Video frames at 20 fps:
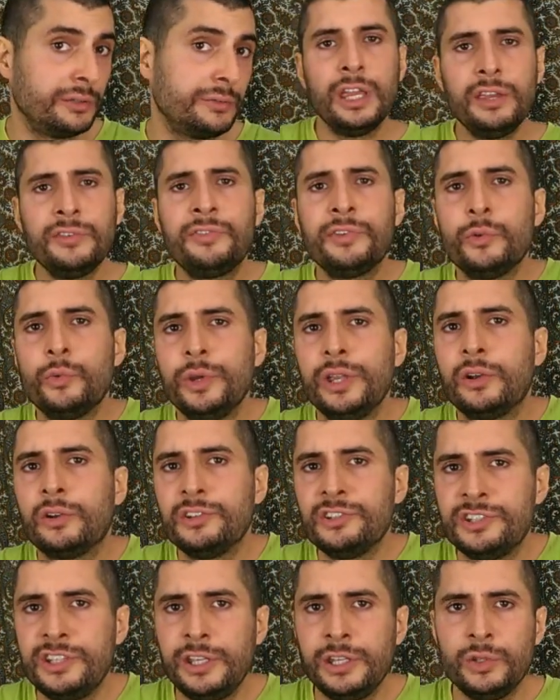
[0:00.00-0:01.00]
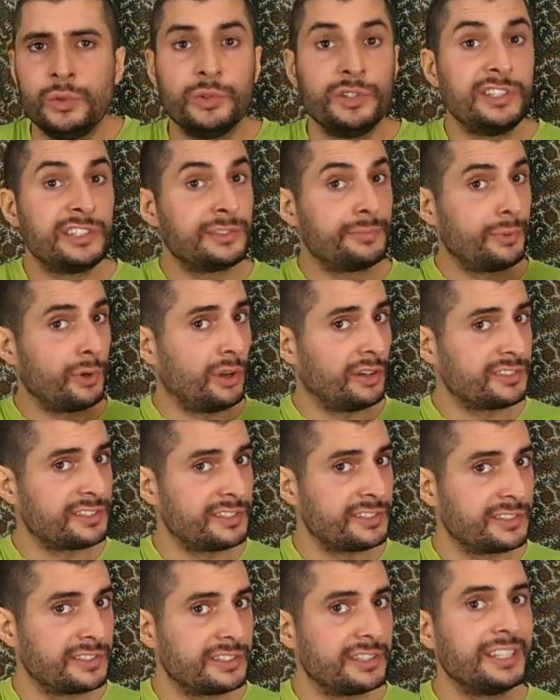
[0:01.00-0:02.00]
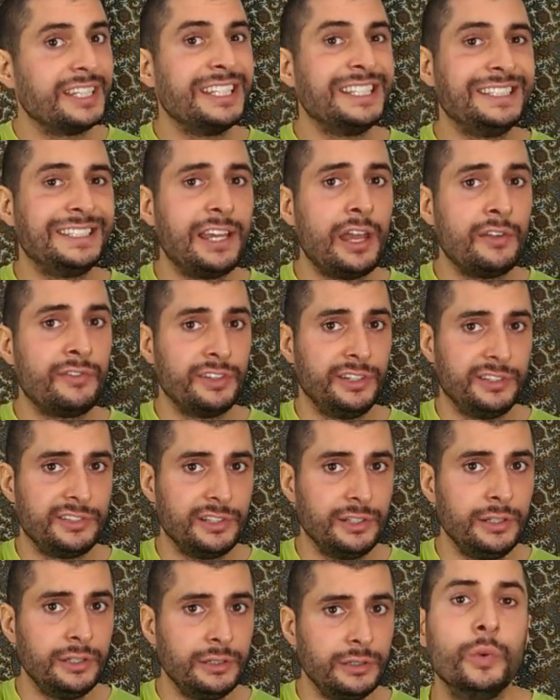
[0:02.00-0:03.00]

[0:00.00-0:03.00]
If we continue this process indefinitely,